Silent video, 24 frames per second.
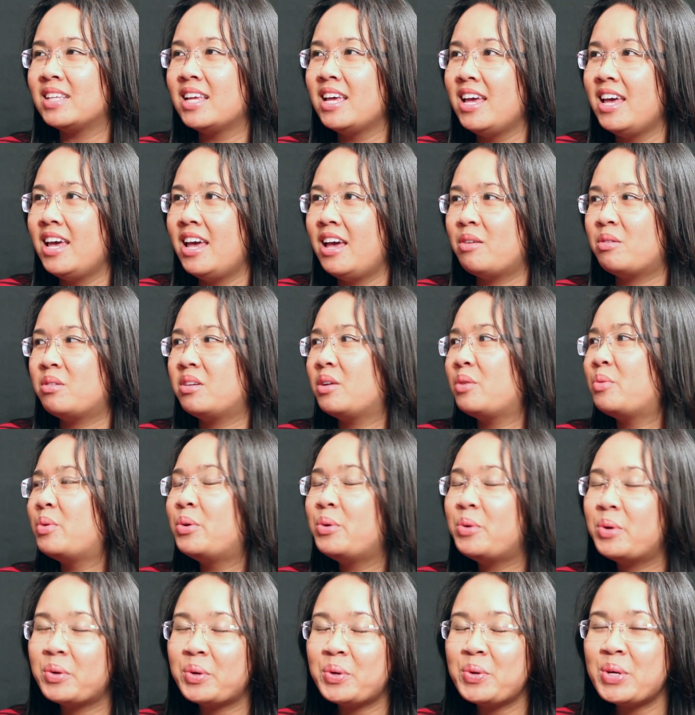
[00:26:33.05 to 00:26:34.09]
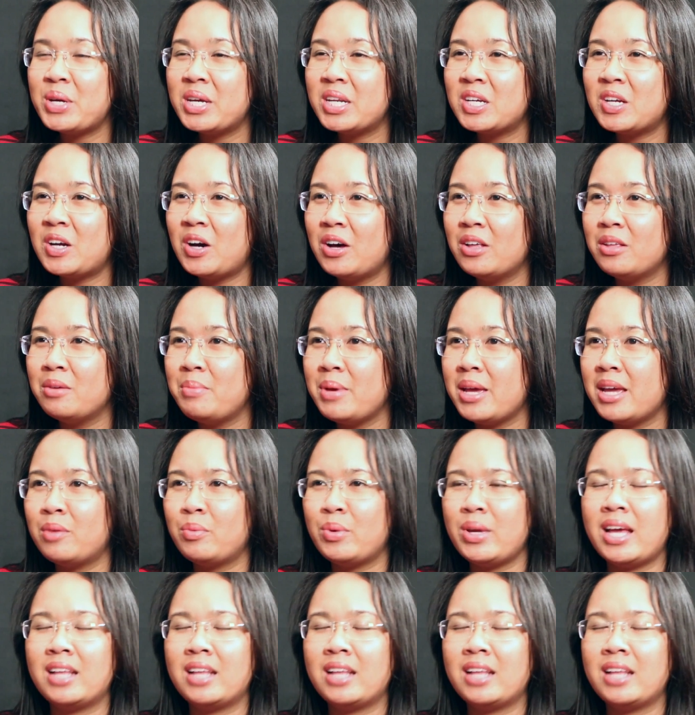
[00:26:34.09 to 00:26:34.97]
And we're like, well, what are we going to call a band?